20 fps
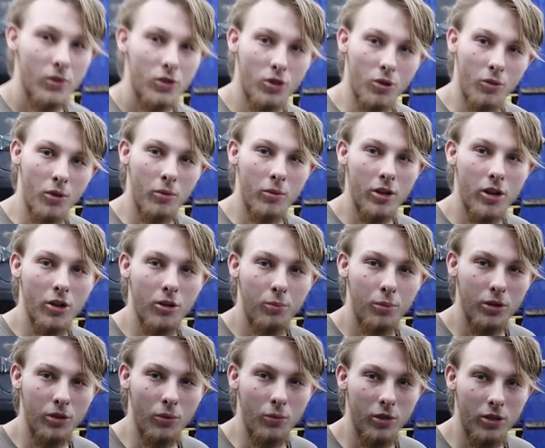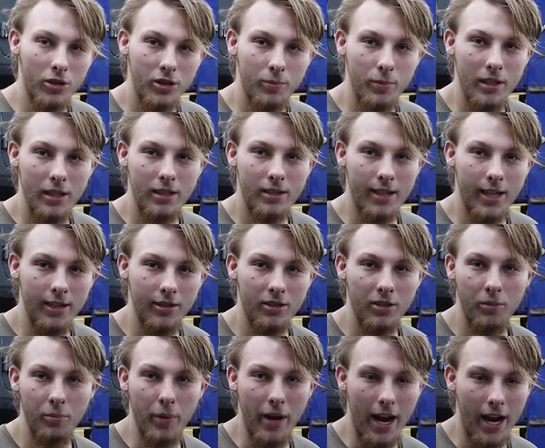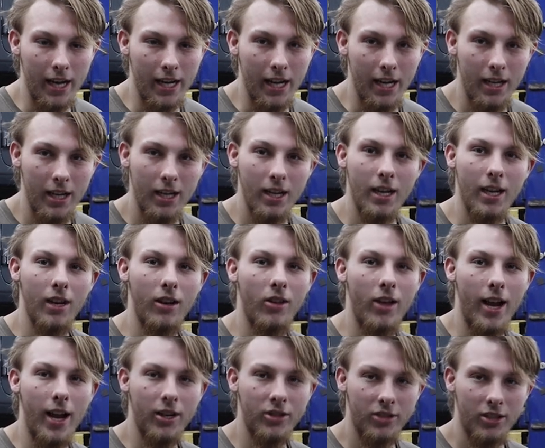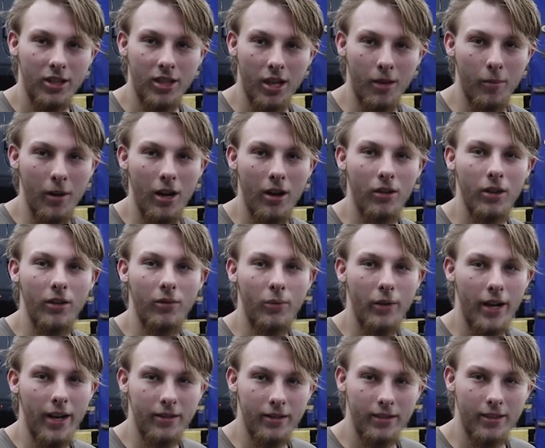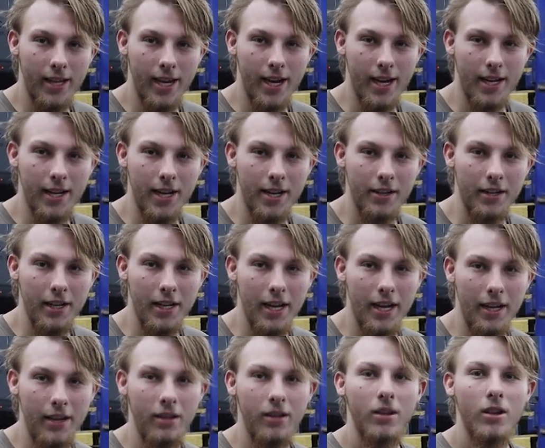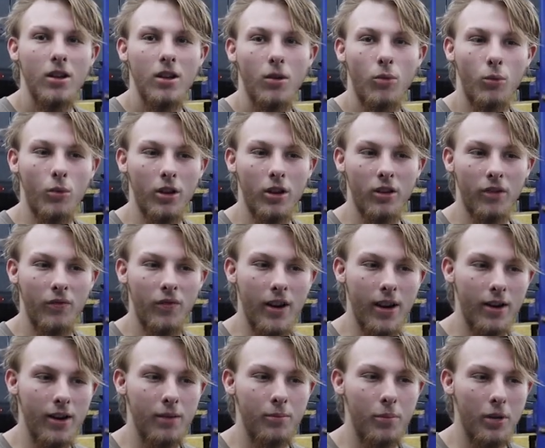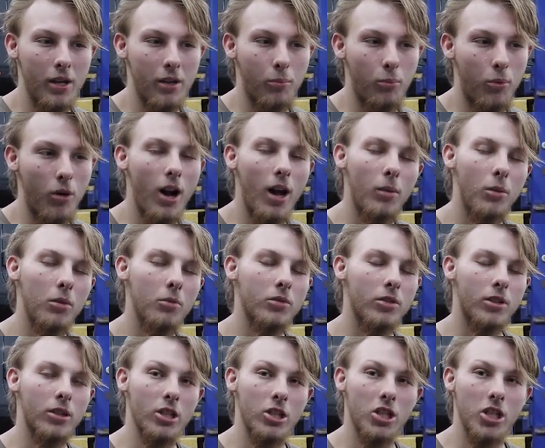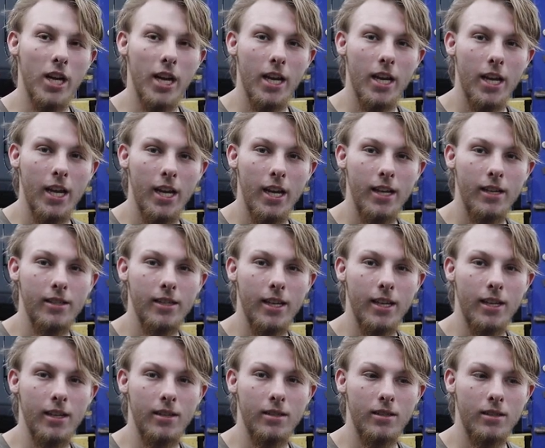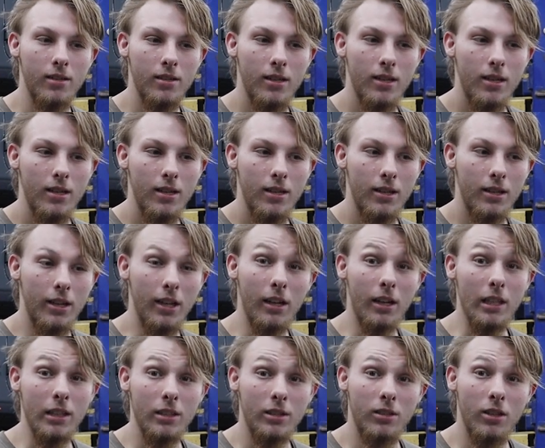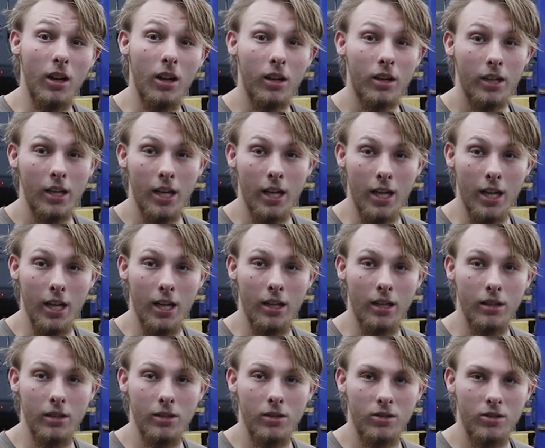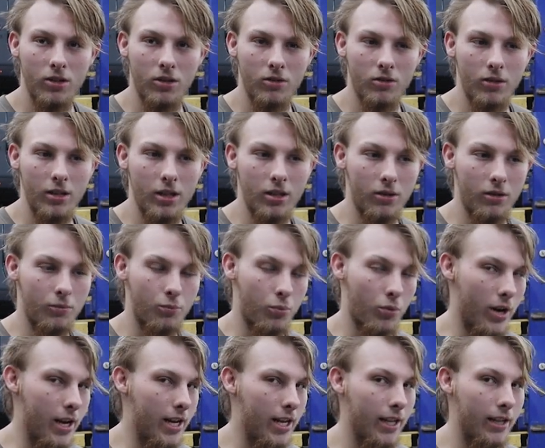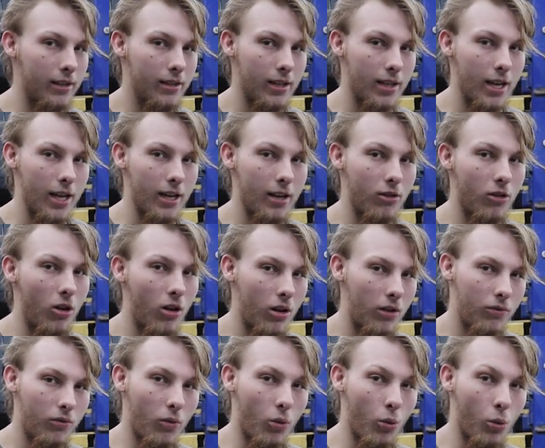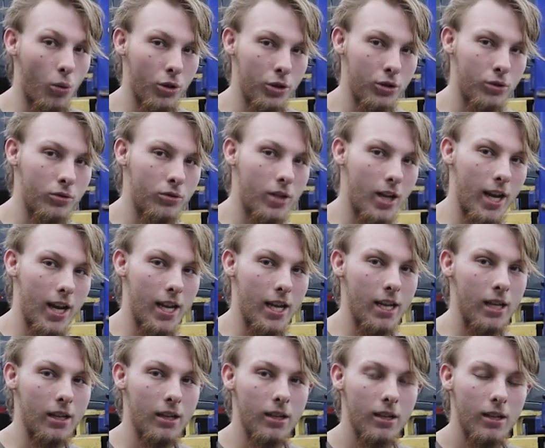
so when we go to put the wheel speed sensor back in it, it'll actually come out if we had to take it out again. One of the very big problems on the JKs is they'll get stuck and you either break it to get it off or you take